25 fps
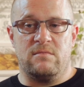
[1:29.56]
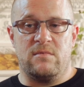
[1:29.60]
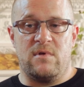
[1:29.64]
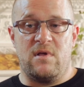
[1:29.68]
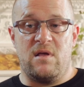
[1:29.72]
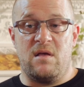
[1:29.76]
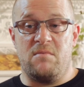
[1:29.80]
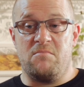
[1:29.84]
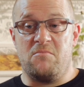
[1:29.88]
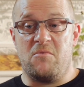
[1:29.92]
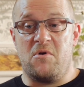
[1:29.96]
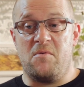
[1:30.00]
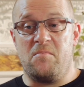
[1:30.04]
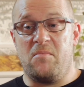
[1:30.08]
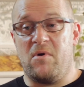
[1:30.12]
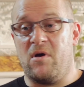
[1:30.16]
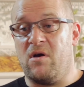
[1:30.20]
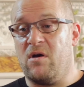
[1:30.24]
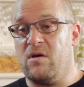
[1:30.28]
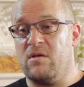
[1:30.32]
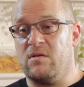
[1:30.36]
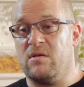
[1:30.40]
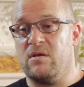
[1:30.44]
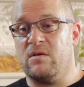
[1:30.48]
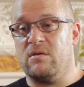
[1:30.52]
and my
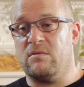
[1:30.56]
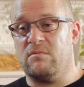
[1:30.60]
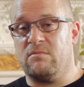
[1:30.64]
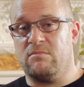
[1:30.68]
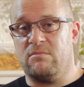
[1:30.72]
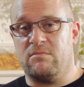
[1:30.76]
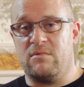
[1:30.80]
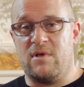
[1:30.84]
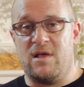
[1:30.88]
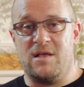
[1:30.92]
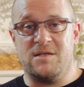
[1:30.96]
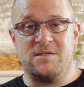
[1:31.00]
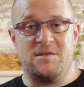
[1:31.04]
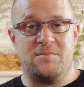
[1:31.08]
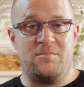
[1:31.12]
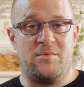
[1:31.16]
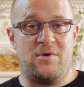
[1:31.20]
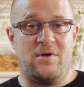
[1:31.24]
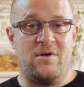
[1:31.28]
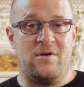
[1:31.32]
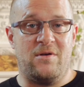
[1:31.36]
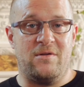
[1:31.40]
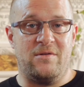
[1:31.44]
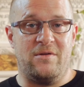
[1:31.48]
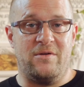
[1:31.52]
partner has a
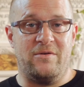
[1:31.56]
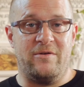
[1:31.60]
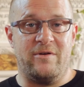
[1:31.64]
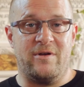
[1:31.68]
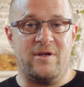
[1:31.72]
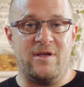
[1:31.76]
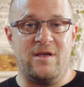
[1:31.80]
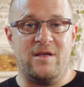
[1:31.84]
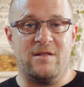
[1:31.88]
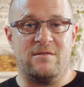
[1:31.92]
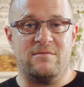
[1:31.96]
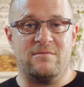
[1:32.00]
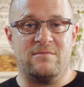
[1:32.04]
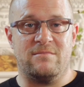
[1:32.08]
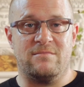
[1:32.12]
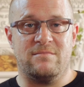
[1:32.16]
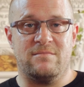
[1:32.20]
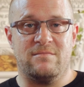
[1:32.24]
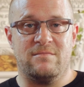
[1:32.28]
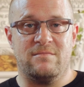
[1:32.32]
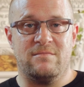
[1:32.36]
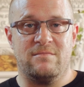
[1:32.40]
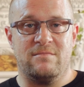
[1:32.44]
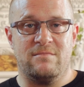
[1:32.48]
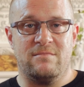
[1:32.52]
partner
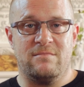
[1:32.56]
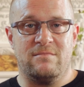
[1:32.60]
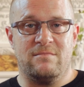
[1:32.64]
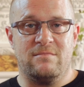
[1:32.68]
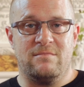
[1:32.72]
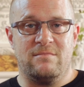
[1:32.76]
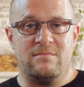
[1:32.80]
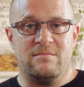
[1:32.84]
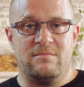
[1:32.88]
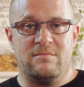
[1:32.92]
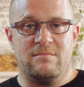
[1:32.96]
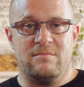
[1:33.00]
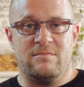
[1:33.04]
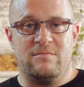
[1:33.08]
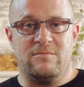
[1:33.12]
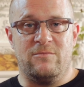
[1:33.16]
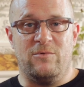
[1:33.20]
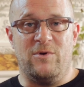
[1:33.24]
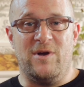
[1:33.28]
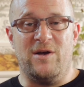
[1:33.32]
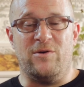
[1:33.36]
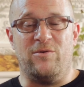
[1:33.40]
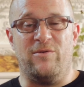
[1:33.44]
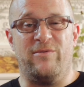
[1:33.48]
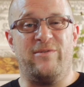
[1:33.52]
again.
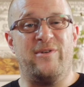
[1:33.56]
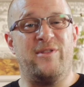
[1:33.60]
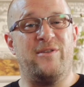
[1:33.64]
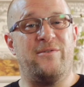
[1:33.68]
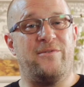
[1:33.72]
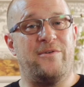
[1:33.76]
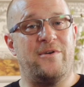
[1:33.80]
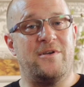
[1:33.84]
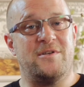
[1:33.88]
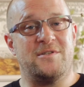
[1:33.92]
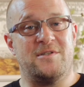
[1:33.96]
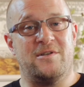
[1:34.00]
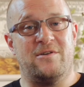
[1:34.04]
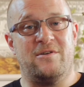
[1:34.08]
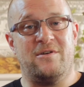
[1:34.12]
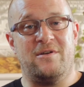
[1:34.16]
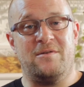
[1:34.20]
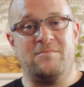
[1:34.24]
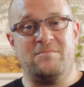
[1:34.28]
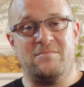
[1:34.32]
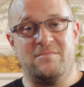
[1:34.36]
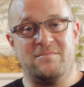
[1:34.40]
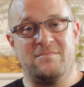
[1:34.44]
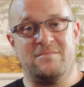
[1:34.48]
Well, for the first time.